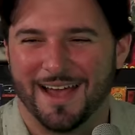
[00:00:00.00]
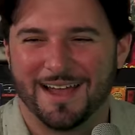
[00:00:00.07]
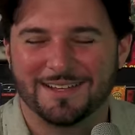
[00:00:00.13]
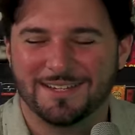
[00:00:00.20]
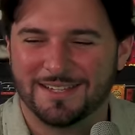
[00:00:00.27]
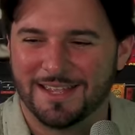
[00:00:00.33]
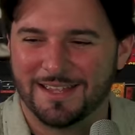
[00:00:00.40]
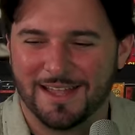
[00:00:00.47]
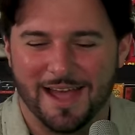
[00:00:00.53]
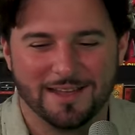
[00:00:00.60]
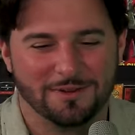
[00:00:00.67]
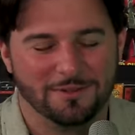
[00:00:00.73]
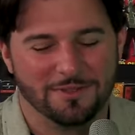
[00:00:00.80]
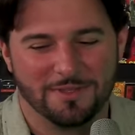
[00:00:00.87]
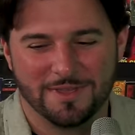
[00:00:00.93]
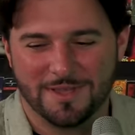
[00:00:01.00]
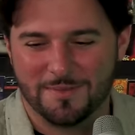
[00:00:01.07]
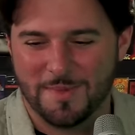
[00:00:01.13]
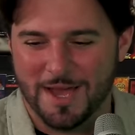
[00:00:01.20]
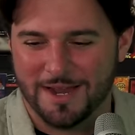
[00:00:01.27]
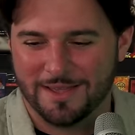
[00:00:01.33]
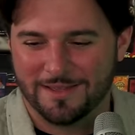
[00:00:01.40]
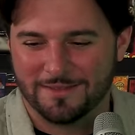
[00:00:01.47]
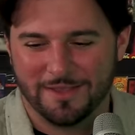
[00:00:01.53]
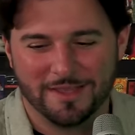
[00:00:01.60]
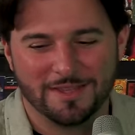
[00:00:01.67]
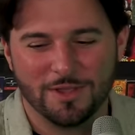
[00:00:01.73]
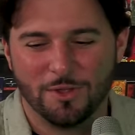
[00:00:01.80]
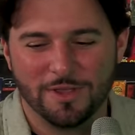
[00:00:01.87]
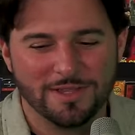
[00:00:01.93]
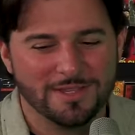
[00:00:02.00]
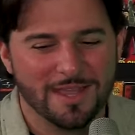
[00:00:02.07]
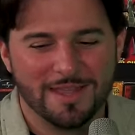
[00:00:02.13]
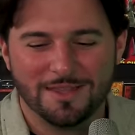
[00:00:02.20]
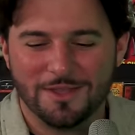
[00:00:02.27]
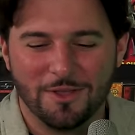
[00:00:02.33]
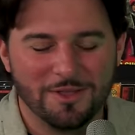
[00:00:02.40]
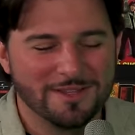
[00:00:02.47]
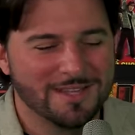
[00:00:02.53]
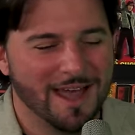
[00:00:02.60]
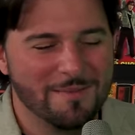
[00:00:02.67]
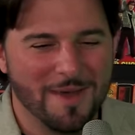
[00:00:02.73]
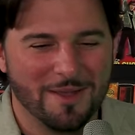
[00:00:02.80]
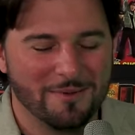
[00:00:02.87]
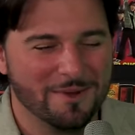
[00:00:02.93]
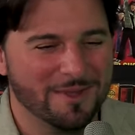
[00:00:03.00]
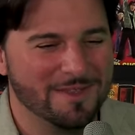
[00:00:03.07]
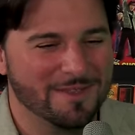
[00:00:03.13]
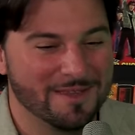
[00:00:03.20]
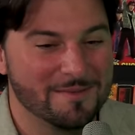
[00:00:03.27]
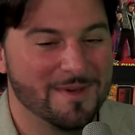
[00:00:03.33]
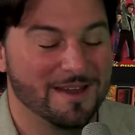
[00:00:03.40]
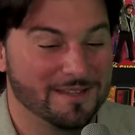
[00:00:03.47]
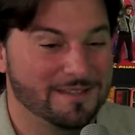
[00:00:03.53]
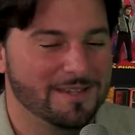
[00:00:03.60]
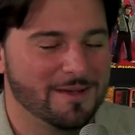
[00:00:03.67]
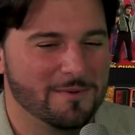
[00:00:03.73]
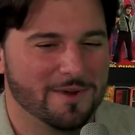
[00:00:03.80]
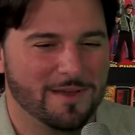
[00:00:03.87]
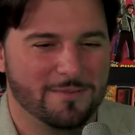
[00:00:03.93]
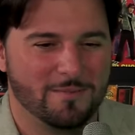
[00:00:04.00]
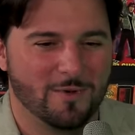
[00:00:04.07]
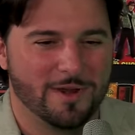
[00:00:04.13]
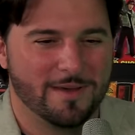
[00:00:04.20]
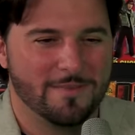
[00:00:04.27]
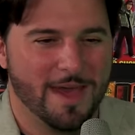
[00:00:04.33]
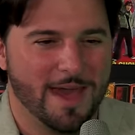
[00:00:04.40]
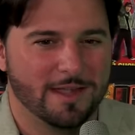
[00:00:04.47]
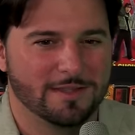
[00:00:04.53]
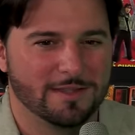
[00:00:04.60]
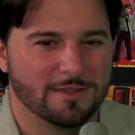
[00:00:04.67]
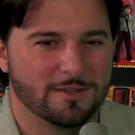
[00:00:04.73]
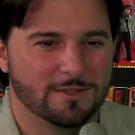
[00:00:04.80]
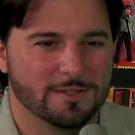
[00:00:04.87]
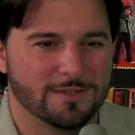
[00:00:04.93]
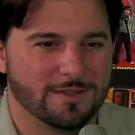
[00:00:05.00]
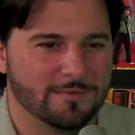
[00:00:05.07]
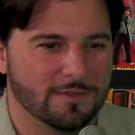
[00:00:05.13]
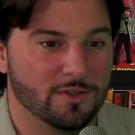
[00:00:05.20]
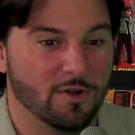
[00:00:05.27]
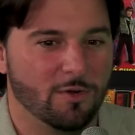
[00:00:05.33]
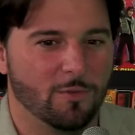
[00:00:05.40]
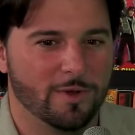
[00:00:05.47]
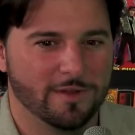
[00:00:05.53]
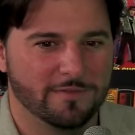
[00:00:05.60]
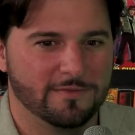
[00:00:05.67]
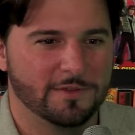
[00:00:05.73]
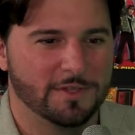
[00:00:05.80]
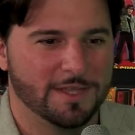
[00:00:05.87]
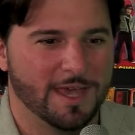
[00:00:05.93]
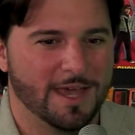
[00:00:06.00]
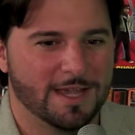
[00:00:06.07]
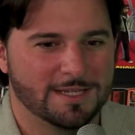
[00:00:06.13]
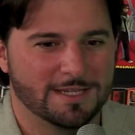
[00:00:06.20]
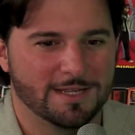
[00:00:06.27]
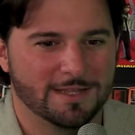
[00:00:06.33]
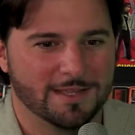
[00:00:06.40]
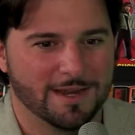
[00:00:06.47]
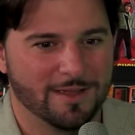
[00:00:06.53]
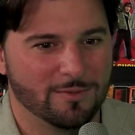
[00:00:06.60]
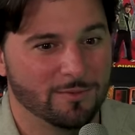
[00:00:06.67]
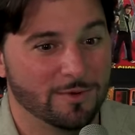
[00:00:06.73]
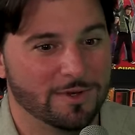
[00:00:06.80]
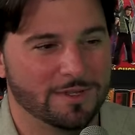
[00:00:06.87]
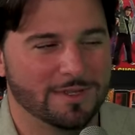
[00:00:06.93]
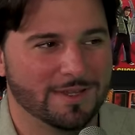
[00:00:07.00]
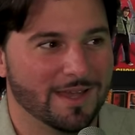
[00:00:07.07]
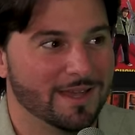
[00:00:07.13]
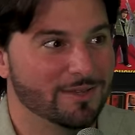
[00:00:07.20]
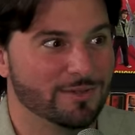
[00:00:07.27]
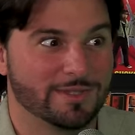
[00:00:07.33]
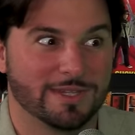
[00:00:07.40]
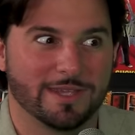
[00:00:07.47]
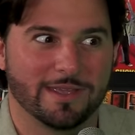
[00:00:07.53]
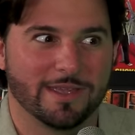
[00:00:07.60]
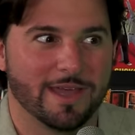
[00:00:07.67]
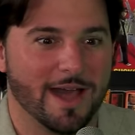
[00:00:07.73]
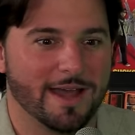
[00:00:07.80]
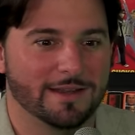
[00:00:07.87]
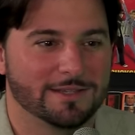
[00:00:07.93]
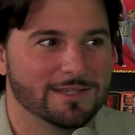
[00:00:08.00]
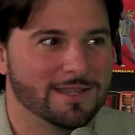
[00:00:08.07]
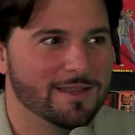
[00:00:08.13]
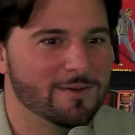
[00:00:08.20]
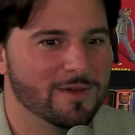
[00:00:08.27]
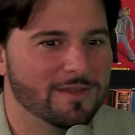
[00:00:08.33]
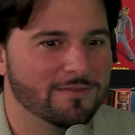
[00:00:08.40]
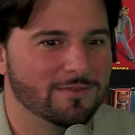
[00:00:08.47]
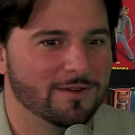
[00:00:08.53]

I don't think about it. Like the only time I really think about it is when I'm acting, because if you don't want a Philly accent, then I gotta stay away